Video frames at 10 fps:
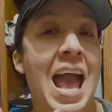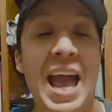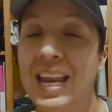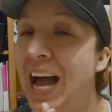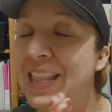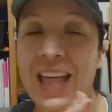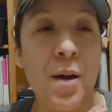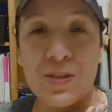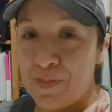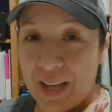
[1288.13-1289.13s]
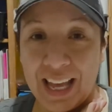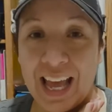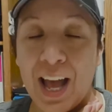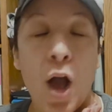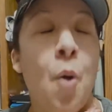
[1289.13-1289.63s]
And that was me,
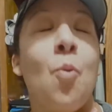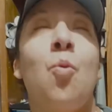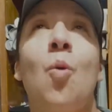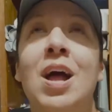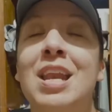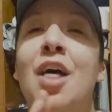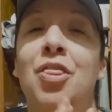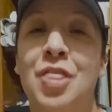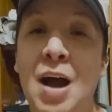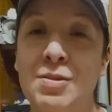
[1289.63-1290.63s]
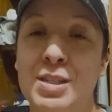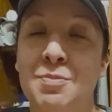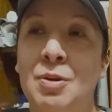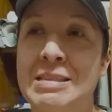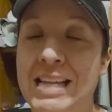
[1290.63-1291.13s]

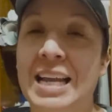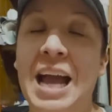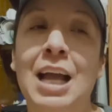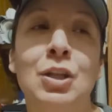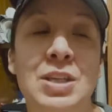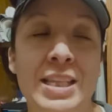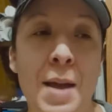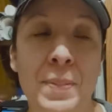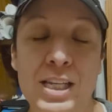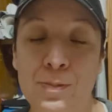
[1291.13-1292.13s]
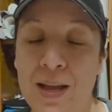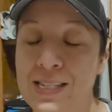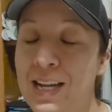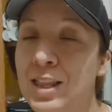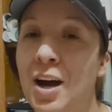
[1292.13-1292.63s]
1000%. I looked at that big space
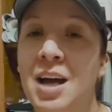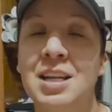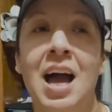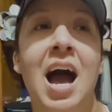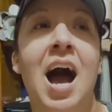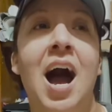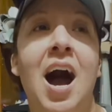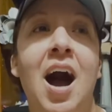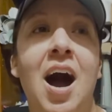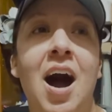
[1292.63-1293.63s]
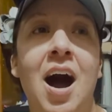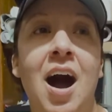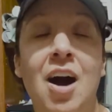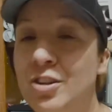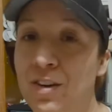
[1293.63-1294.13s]
and I thought,
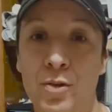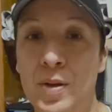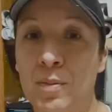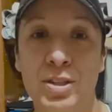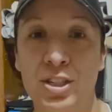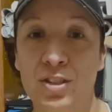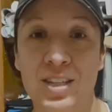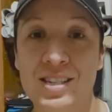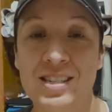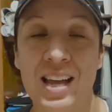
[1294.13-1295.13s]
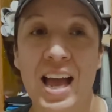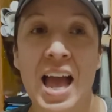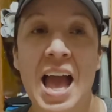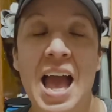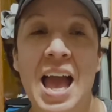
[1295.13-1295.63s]
I'll never be able to do this.
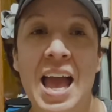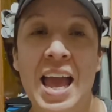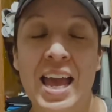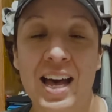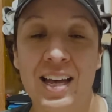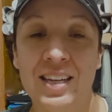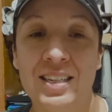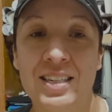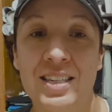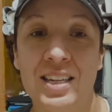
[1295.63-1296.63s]
And